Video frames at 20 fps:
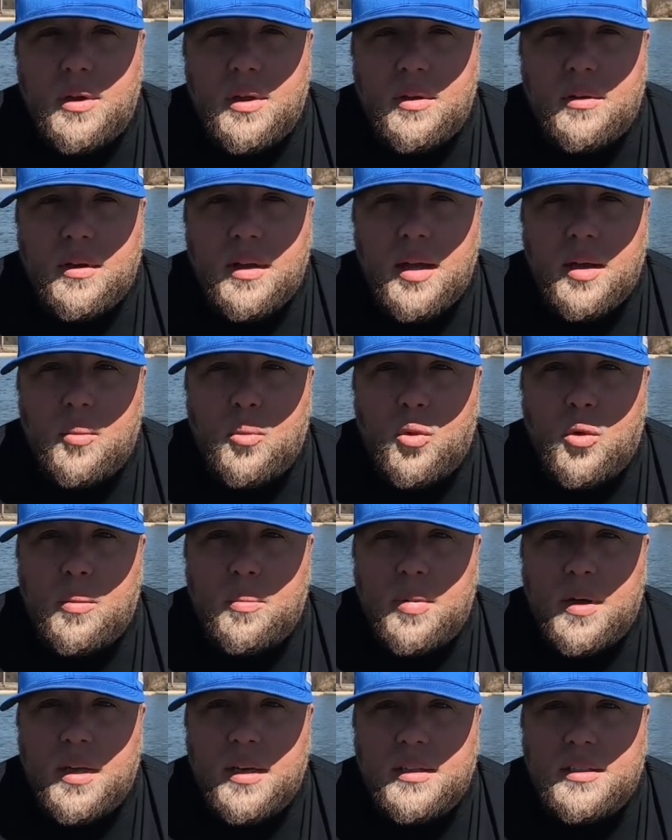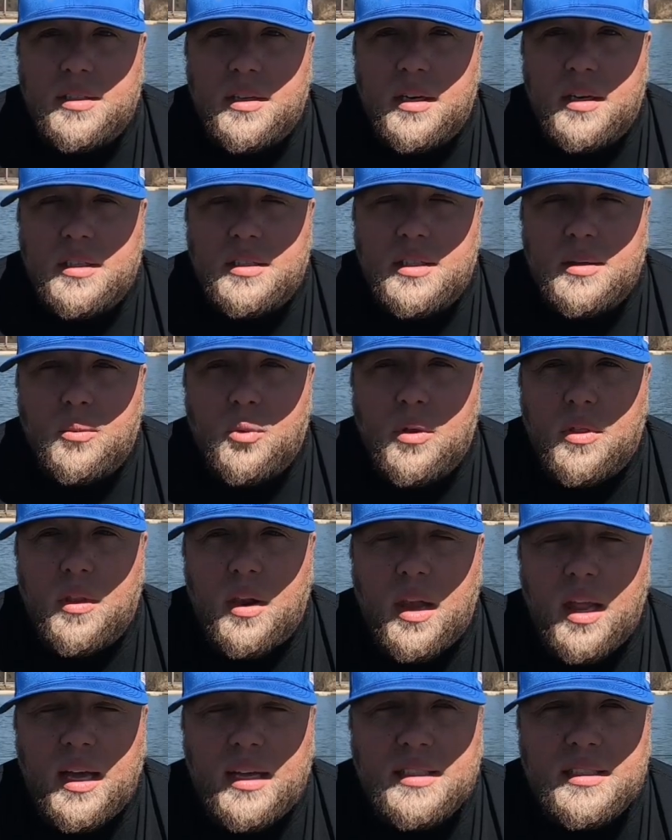you get more penetration with
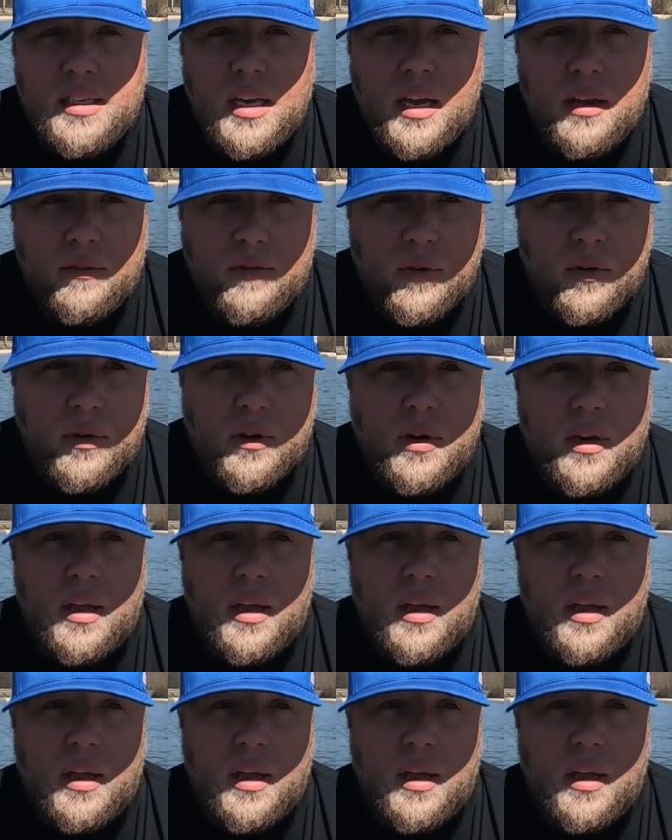less effort.